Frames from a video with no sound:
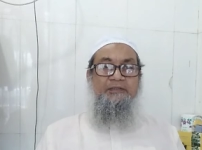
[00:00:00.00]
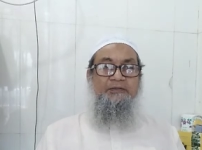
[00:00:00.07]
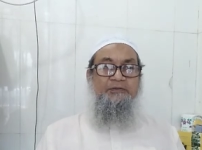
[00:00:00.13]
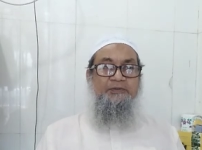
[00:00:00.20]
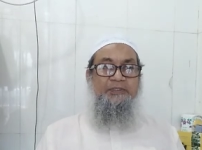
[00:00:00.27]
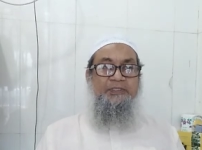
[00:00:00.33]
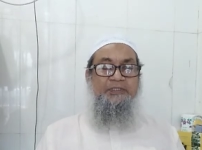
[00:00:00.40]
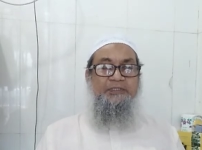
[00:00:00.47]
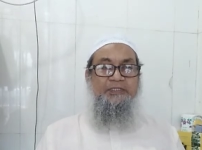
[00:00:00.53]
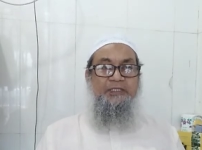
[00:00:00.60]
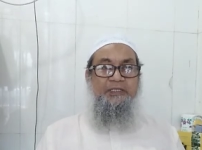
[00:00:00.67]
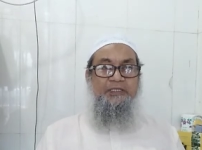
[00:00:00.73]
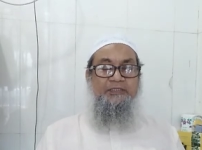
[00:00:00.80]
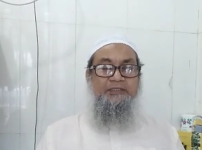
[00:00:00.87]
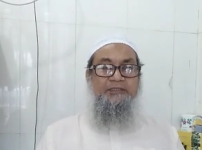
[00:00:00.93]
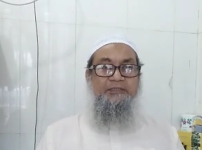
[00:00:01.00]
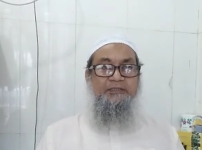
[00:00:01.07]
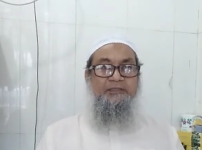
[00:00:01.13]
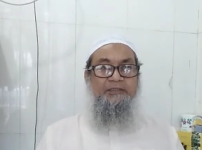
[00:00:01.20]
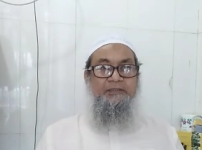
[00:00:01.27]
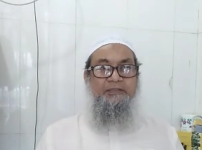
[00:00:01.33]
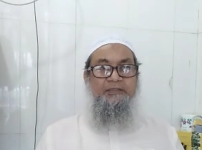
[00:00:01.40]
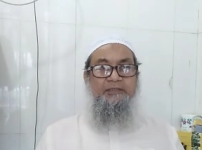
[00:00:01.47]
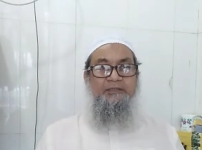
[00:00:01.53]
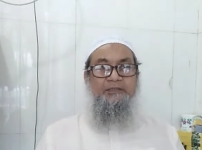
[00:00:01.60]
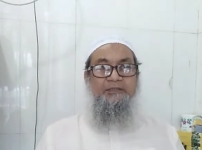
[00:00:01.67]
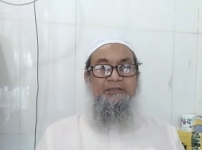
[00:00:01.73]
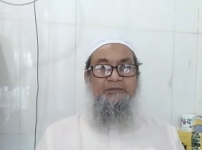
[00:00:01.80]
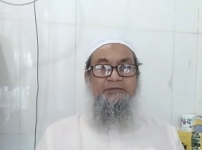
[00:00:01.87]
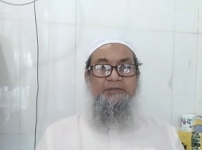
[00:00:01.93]
Today's class,
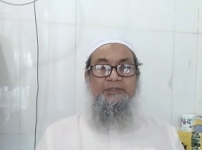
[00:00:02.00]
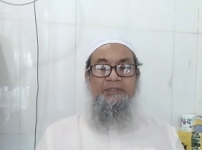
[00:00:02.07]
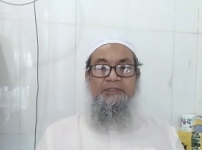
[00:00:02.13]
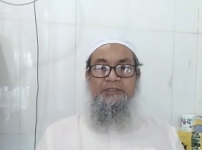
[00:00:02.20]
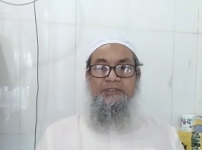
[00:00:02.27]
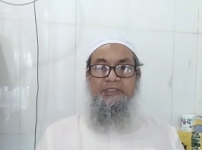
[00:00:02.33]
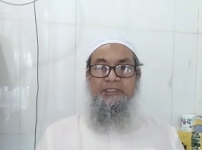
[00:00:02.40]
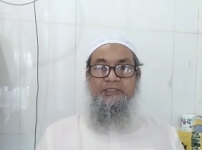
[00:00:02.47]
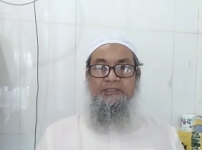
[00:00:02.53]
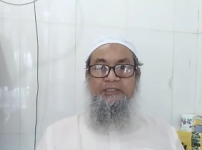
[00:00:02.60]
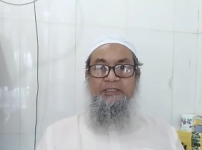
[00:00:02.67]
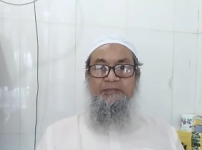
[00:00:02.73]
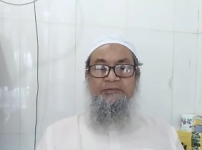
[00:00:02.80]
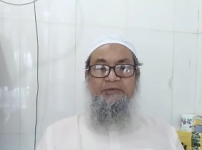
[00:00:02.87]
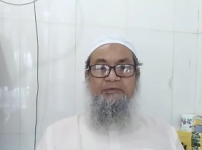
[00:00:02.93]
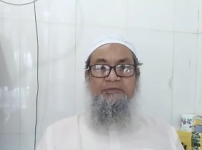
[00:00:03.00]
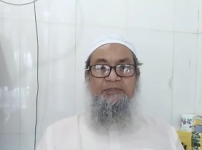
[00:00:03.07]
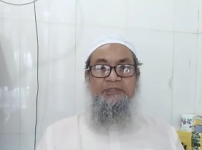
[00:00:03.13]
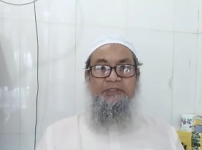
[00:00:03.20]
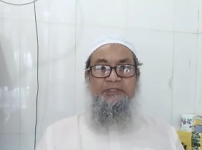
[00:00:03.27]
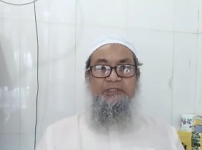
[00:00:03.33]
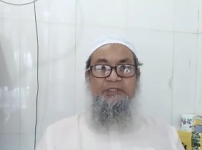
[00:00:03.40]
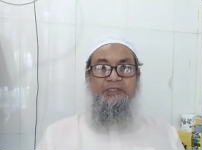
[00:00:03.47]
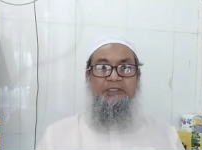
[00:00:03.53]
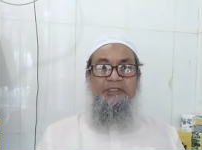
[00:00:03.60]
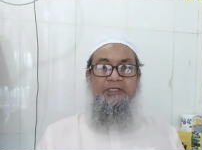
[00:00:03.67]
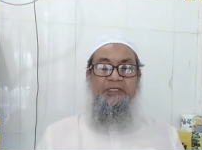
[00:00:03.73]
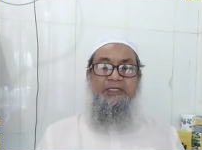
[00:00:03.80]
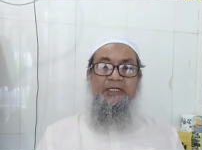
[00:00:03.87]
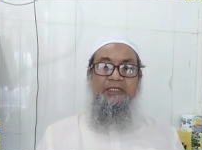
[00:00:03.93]
we will discuss about
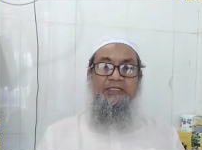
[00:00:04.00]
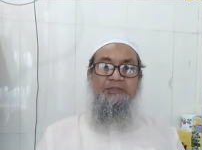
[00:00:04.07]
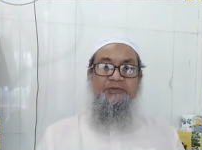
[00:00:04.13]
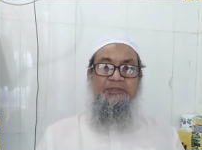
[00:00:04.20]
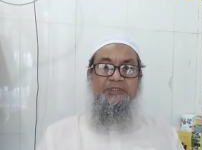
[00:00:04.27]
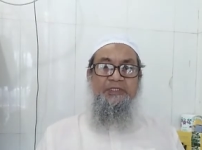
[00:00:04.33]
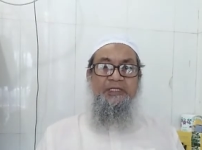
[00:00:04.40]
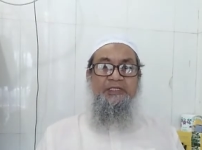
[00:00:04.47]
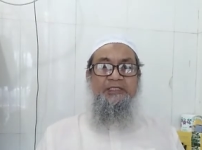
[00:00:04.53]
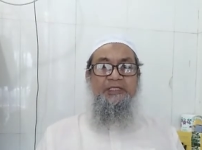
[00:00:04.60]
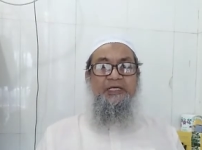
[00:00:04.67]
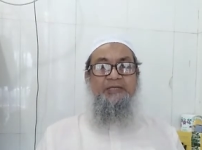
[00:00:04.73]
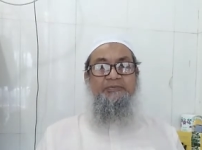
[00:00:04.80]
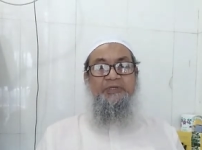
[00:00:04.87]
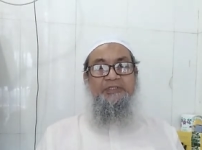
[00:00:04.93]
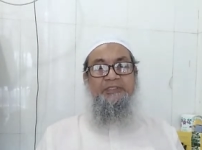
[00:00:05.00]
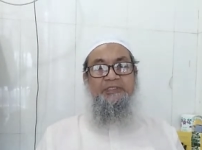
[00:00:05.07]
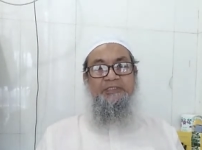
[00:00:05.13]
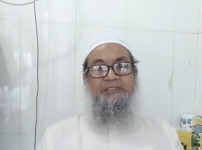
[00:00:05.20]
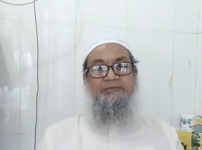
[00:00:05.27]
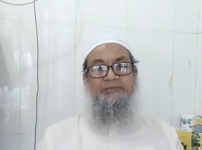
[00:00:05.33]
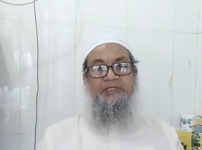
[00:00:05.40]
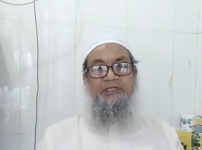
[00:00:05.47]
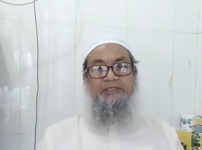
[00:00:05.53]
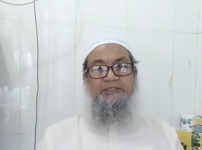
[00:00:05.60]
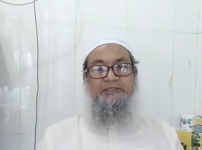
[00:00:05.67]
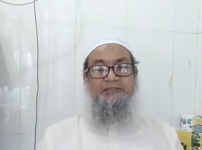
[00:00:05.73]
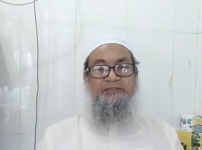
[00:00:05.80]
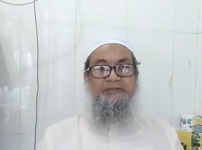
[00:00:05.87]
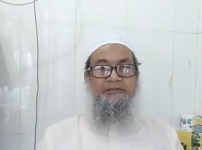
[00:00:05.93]
clinically used antihypertensive
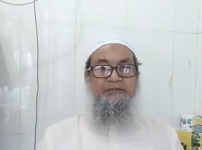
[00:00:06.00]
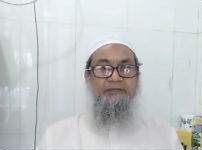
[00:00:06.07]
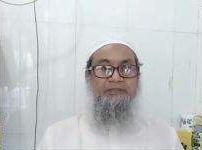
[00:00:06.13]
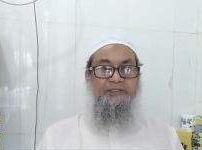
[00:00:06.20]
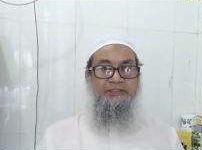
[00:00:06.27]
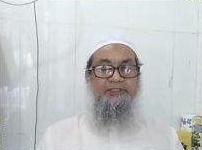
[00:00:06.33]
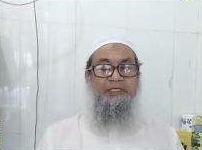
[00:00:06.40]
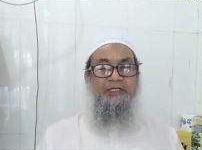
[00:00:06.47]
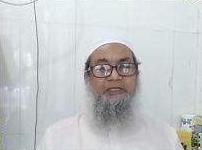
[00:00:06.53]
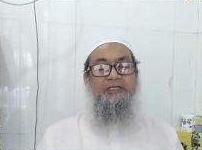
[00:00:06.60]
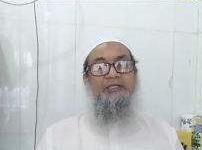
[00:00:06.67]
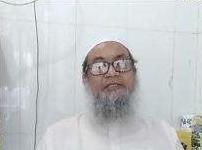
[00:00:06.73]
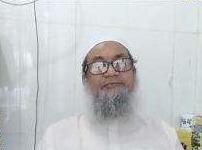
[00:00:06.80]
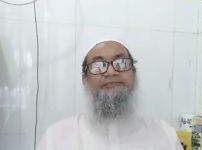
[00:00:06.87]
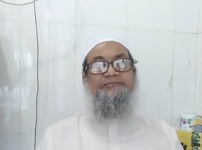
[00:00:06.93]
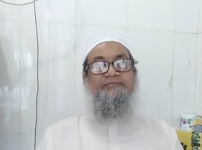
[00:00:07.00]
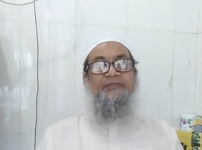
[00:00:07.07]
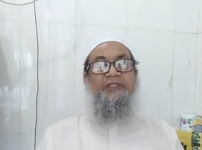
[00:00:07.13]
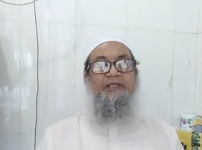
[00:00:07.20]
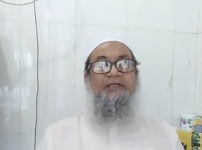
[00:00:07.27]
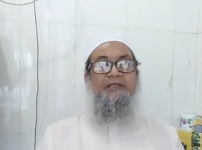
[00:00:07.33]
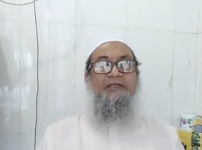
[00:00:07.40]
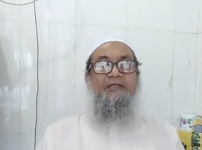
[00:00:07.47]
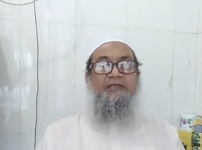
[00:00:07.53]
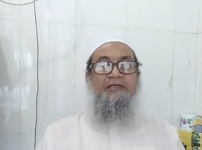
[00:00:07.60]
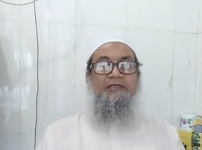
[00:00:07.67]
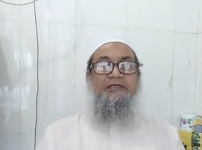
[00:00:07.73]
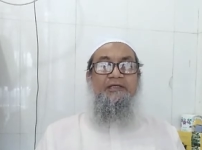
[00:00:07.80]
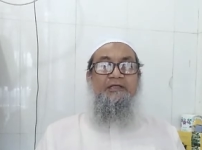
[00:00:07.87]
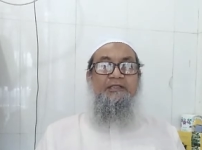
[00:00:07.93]
drugs, inshallah.
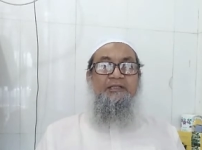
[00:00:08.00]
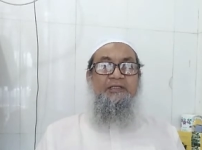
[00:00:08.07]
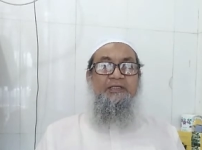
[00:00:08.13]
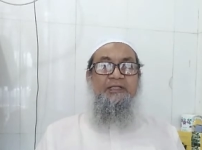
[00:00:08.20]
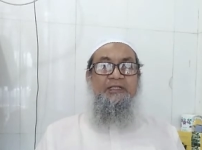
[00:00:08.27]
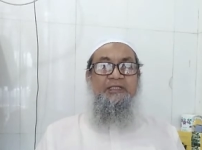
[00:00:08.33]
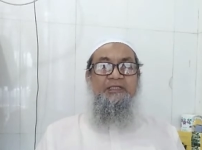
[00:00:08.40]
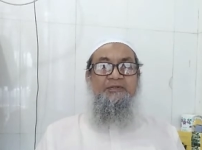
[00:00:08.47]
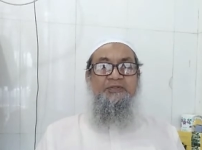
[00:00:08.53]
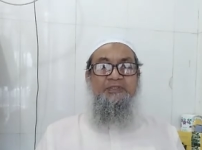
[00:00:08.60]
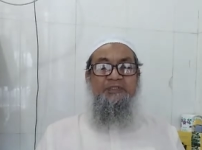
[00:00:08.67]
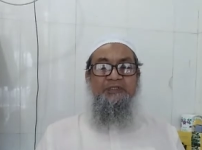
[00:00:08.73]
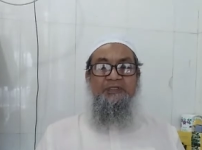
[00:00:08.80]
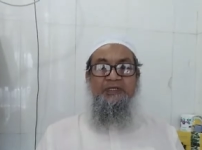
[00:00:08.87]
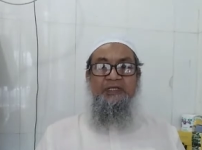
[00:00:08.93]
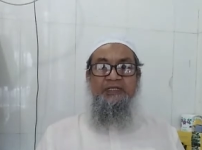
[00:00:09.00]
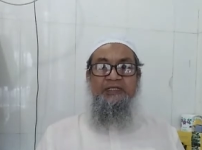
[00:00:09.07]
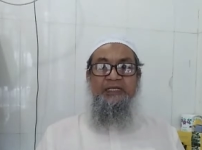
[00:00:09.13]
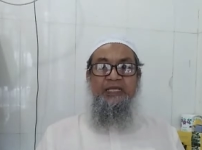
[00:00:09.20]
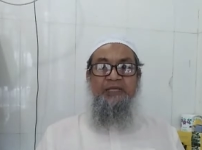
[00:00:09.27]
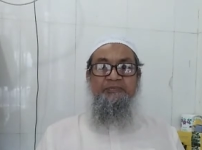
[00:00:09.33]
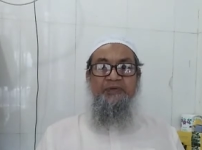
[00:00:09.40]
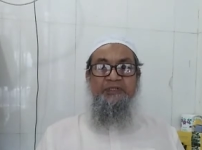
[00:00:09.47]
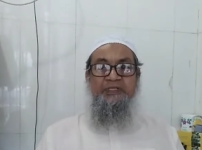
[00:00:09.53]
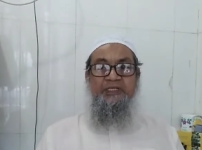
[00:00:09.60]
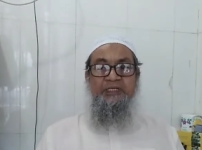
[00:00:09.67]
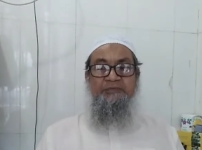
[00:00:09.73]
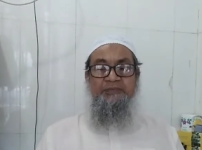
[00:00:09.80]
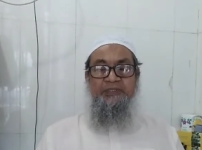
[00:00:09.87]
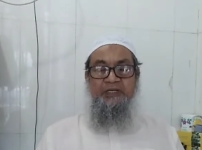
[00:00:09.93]
Clinically used
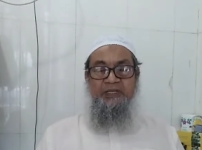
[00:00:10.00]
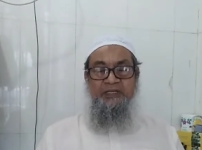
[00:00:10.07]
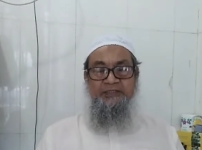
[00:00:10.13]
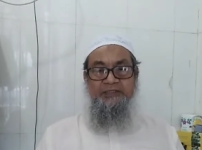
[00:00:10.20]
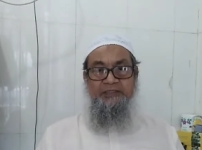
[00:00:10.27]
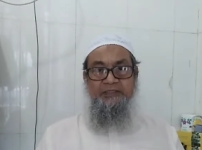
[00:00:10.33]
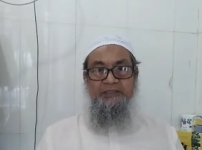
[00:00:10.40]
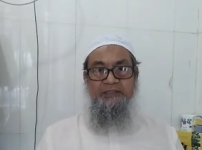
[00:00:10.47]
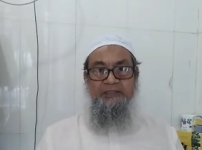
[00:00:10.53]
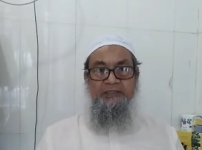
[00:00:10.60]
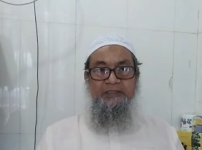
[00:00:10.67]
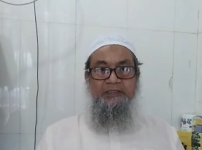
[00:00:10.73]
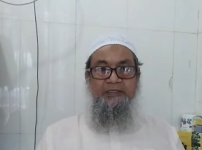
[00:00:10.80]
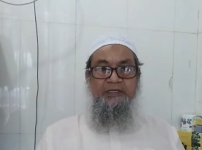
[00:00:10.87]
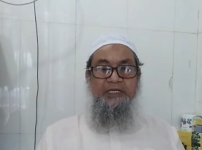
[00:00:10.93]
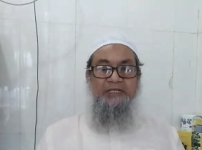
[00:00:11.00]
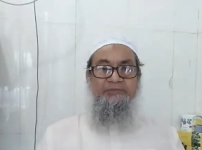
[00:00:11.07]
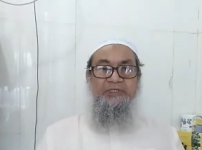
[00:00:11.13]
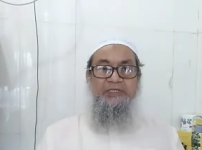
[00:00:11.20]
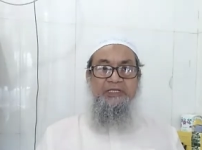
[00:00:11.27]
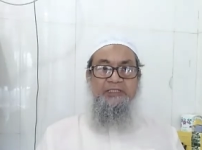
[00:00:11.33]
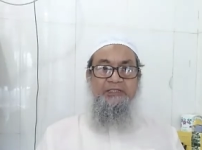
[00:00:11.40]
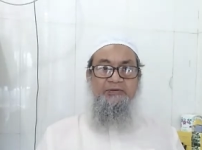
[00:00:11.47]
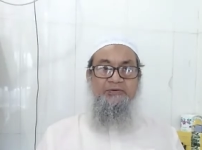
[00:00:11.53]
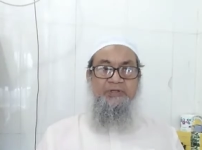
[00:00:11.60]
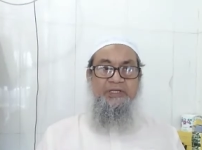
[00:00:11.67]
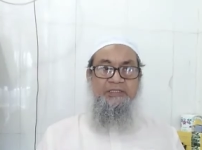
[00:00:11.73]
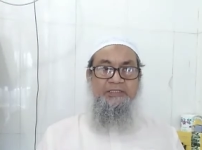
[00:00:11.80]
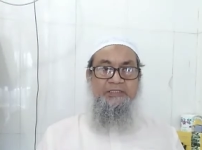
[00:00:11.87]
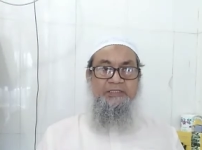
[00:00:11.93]
antihypertensive drugs can be
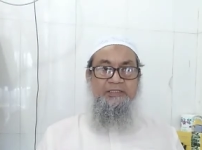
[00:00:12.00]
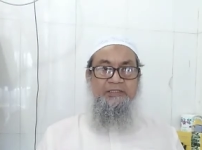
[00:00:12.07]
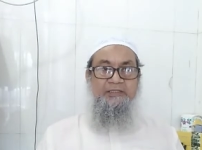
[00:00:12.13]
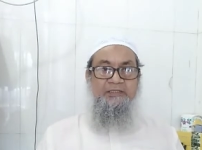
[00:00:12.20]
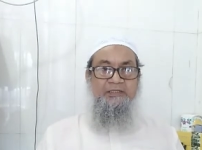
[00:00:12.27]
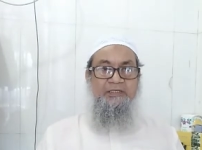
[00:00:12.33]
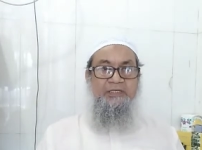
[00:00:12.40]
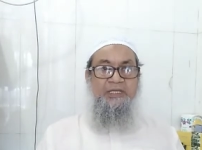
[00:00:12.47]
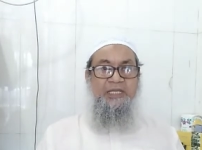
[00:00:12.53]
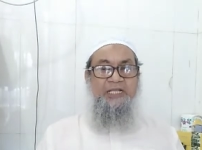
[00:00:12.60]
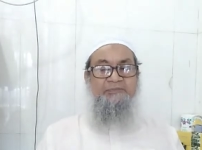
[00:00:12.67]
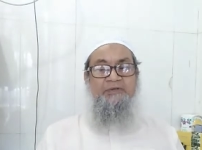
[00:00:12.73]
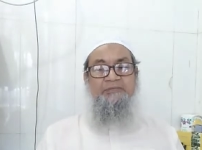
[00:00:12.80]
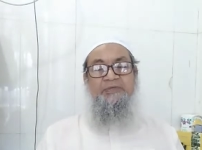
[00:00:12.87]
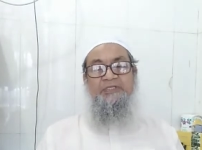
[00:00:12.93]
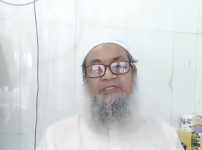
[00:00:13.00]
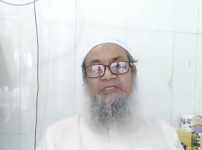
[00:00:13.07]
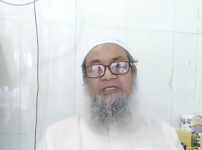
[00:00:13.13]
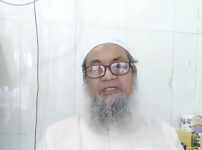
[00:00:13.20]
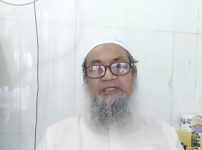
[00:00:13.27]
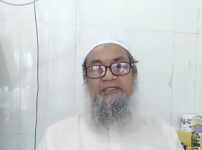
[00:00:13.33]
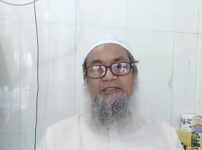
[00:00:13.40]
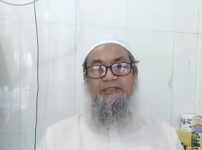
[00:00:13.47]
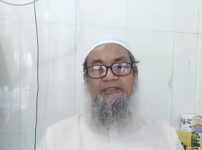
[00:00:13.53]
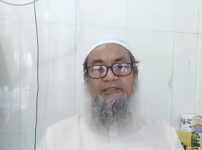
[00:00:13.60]
categorized alphabetically.